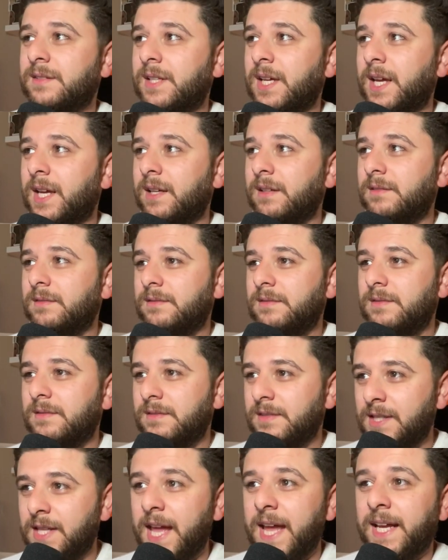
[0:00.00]
that
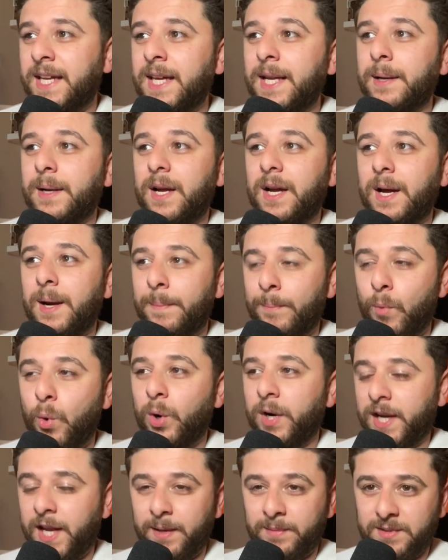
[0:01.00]
they get
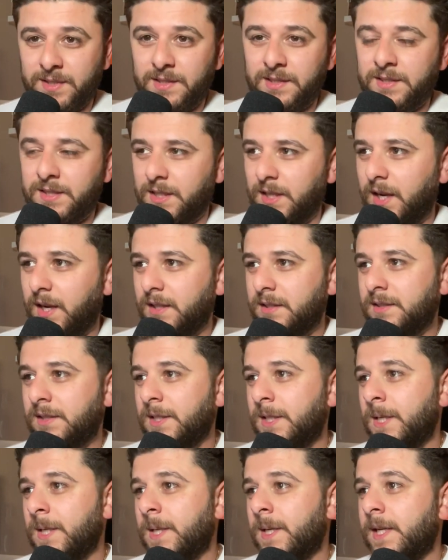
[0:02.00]
more games than the Seahawks.
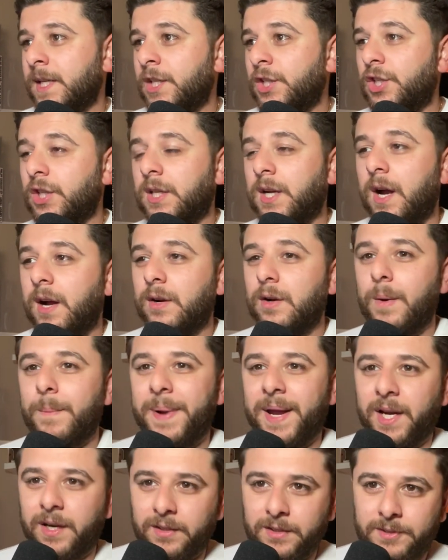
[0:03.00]
Chicago
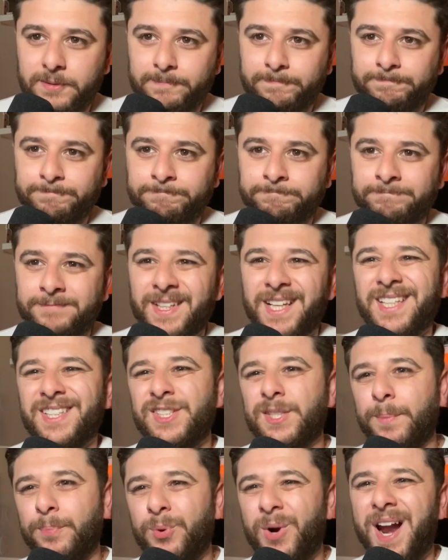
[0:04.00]
Bears.
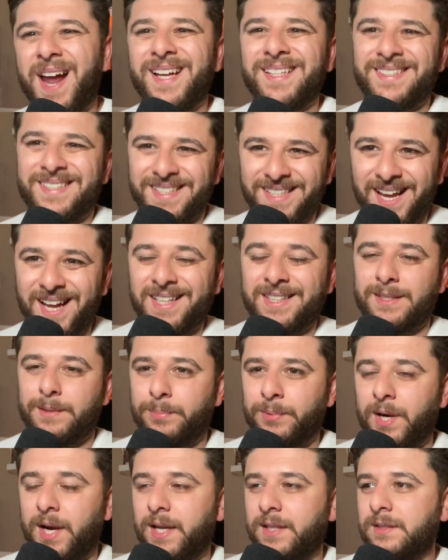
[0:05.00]
Surprised and not
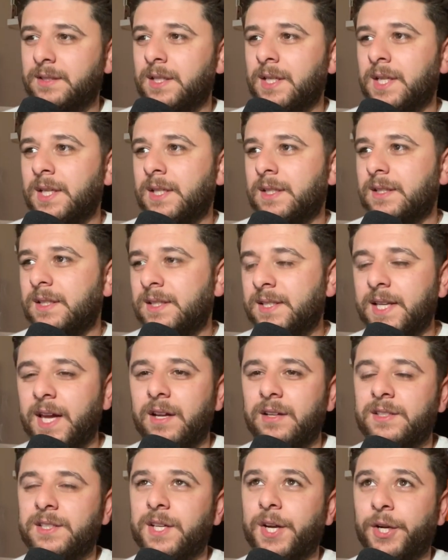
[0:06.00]
surprised. The
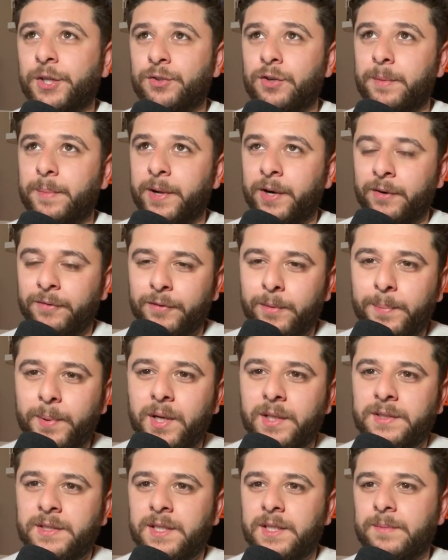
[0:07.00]
Seattle Seahawks are a better
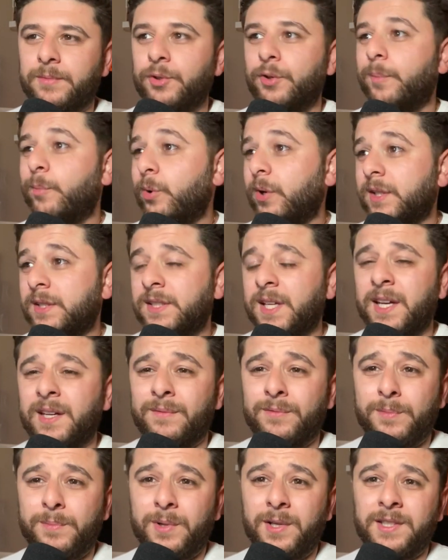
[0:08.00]
football team. They're a more exciting
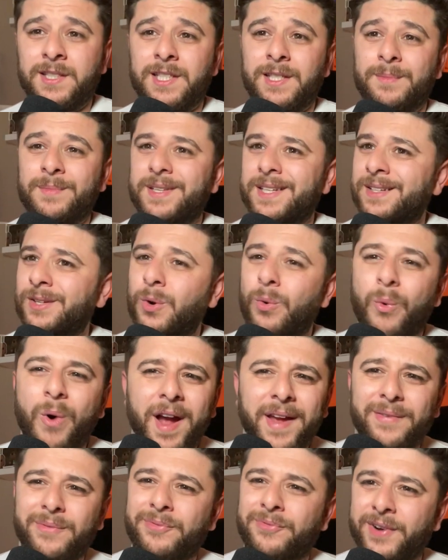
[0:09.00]
football team. And
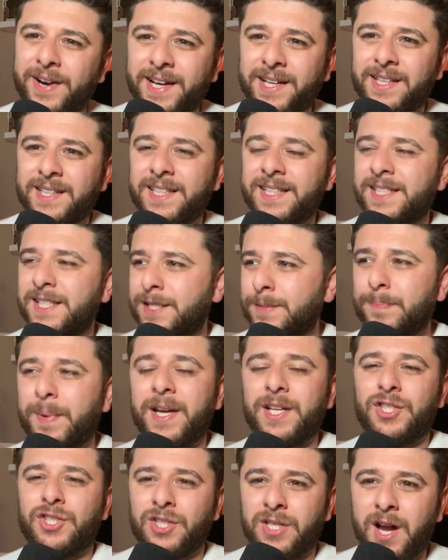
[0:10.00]
quite frankly,
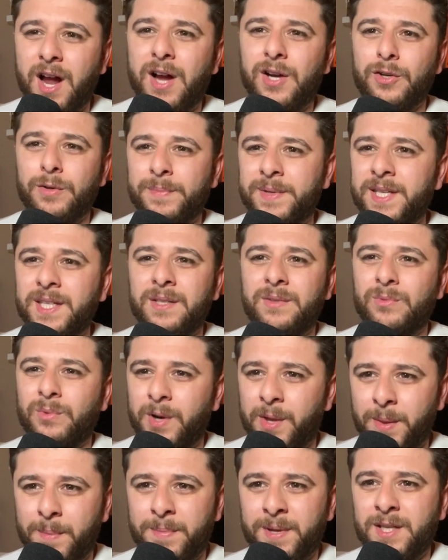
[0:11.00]
despite Chicago being one
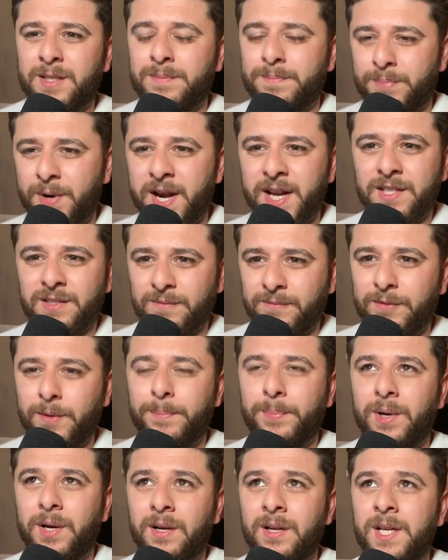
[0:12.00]
of the biggest brands in
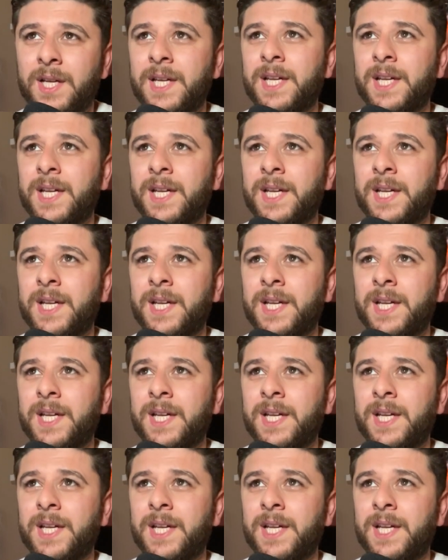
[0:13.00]
football,